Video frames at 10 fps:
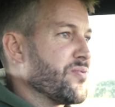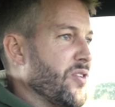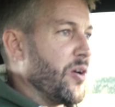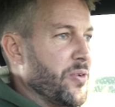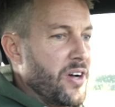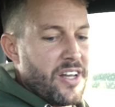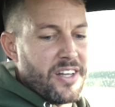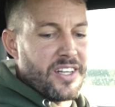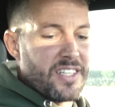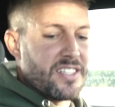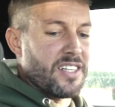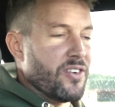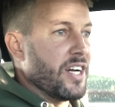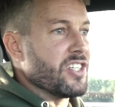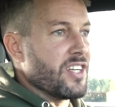Proper little
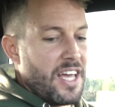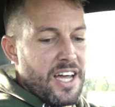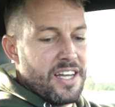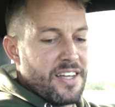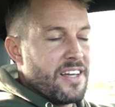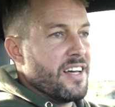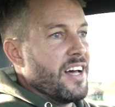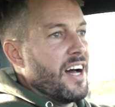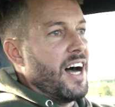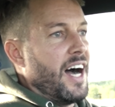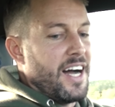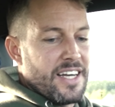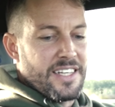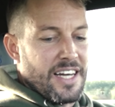acceleration there, and